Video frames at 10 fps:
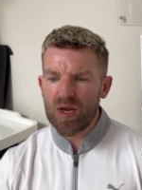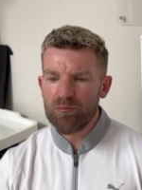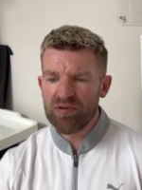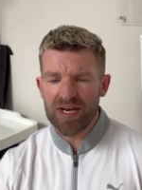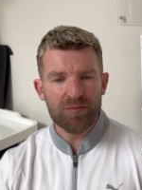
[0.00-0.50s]

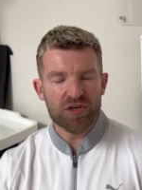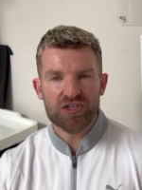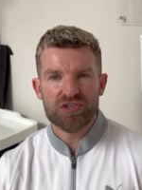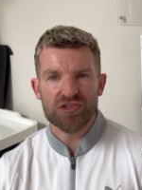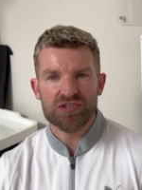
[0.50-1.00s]
Pretty
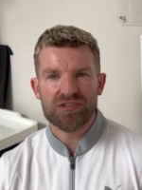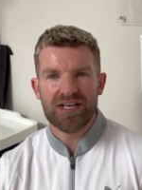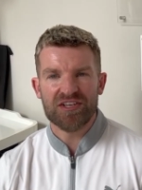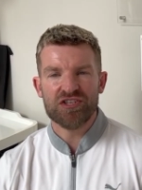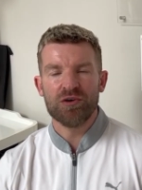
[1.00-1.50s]
much just
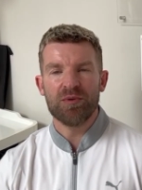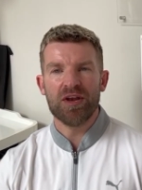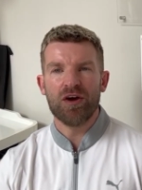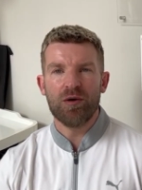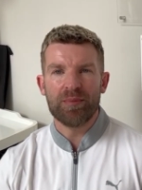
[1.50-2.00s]
catching up with a
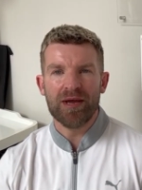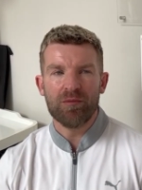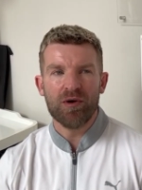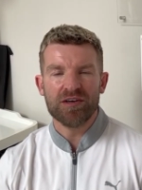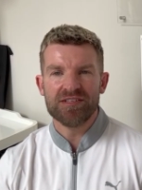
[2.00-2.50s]
lot of
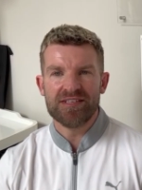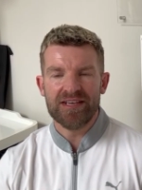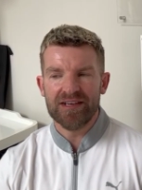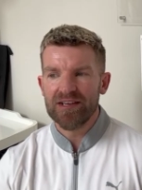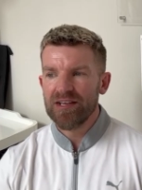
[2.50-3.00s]
paperwork
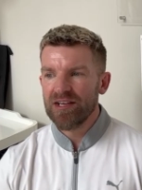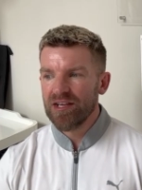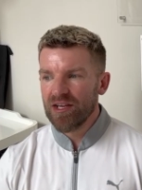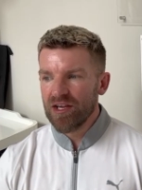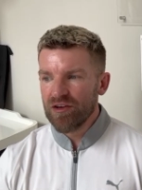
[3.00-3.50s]
today
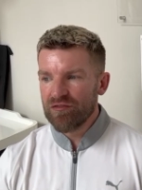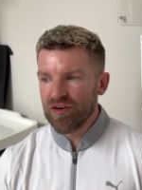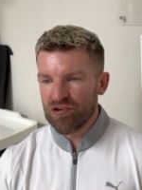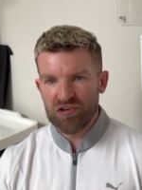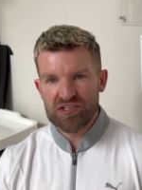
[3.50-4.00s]

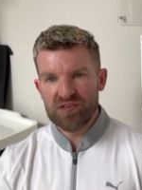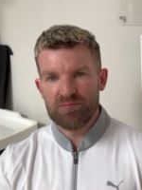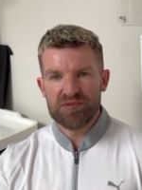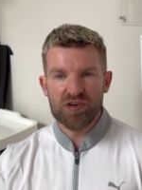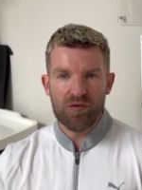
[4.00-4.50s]
across the
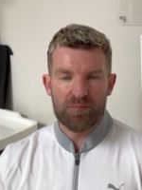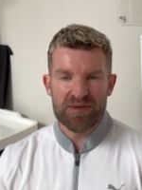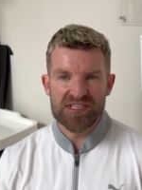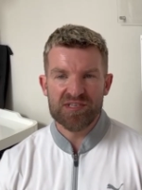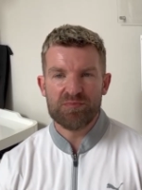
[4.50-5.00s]
sort of
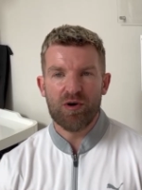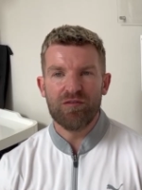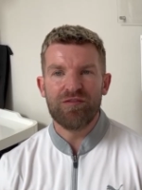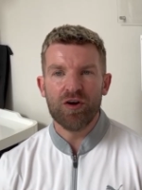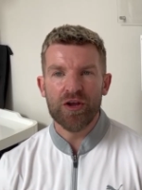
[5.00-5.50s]
business
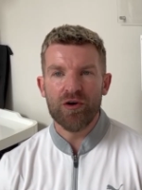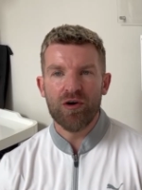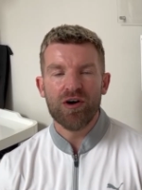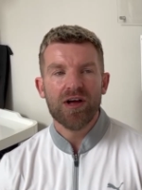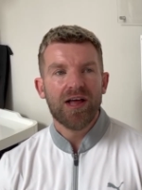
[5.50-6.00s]

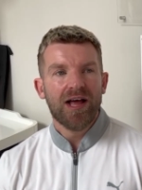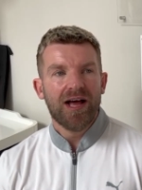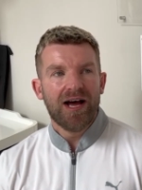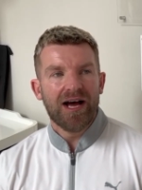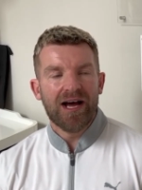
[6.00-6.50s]
portfolio.
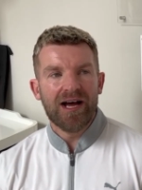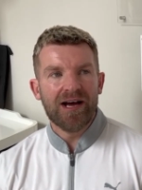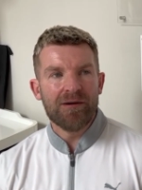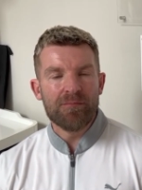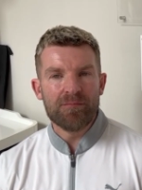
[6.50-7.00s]

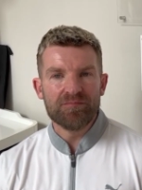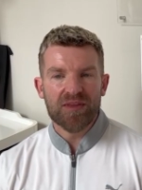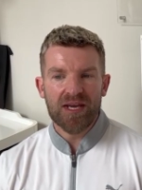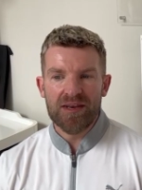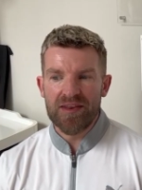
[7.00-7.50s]

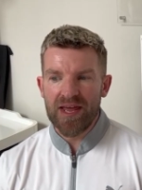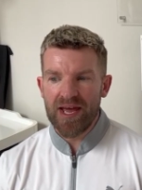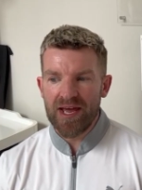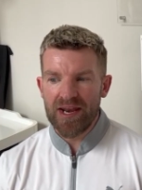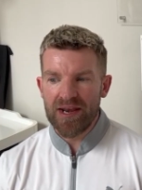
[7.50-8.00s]
And
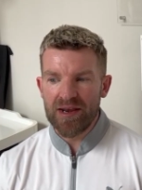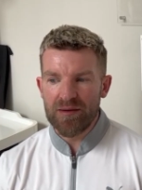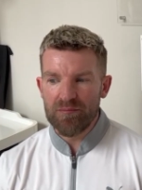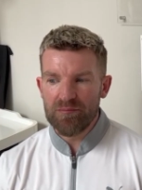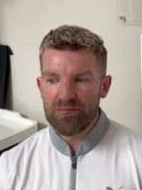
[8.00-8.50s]
then
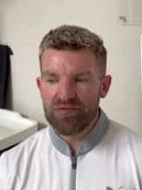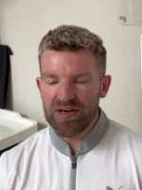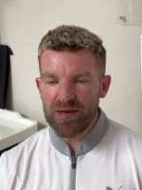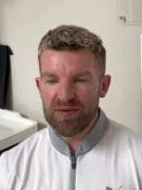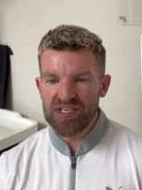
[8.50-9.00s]

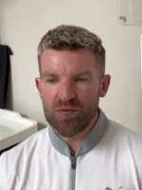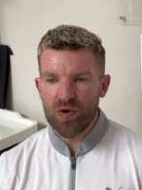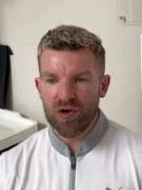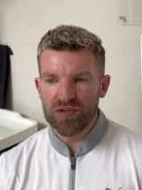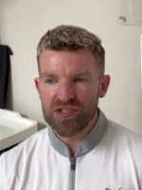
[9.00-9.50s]
pretty busy
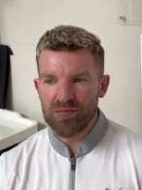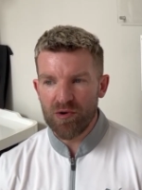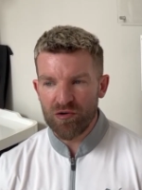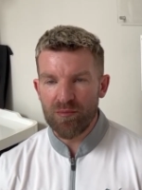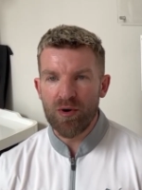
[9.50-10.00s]
one
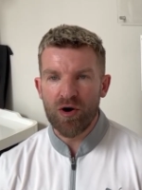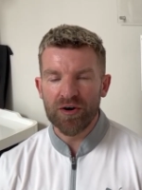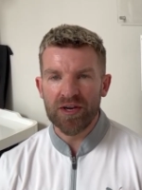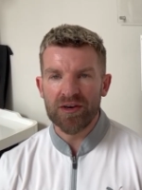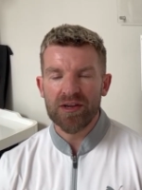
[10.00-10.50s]
tomorrow
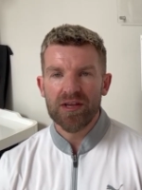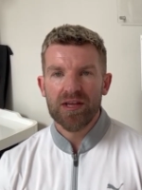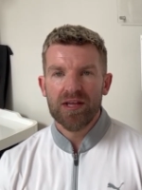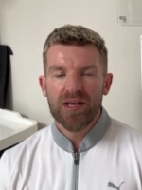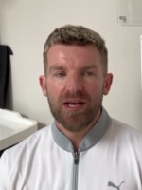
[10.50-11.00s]
morning.
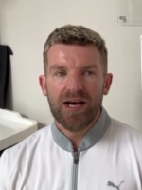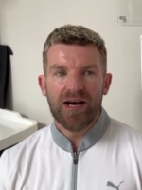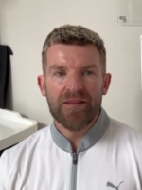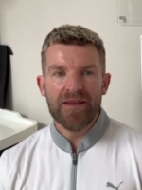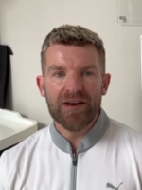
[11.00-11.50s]

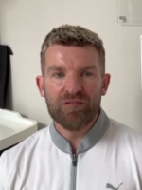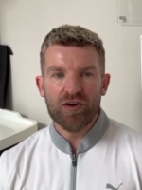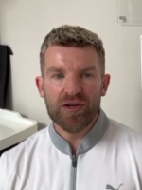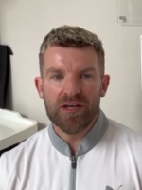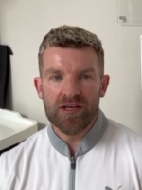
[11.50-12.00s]
And then I've
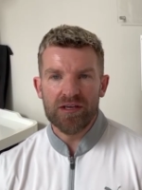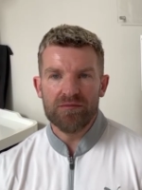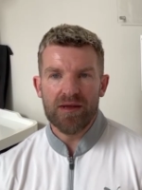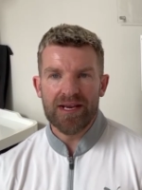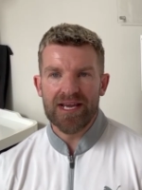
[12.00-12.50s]
got
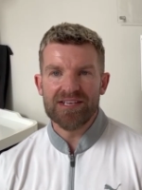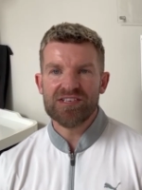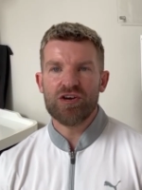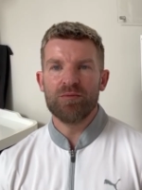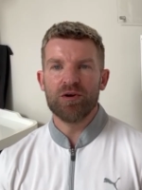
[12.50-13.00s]
a
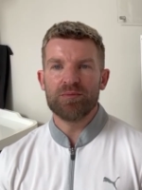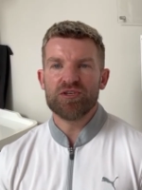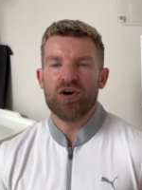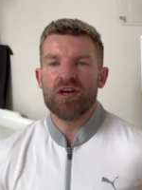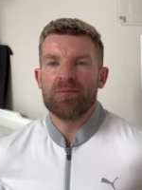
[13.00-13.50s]
guest coming up
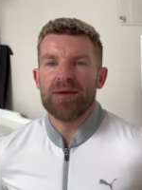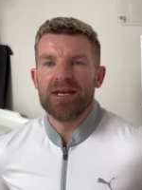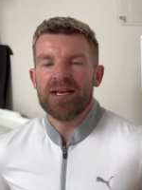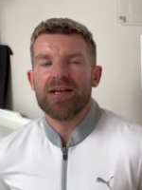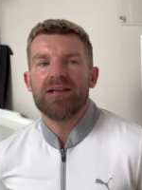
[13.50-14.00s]
joining
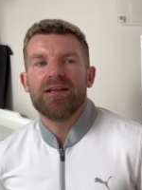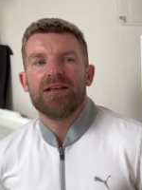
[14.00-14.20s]
me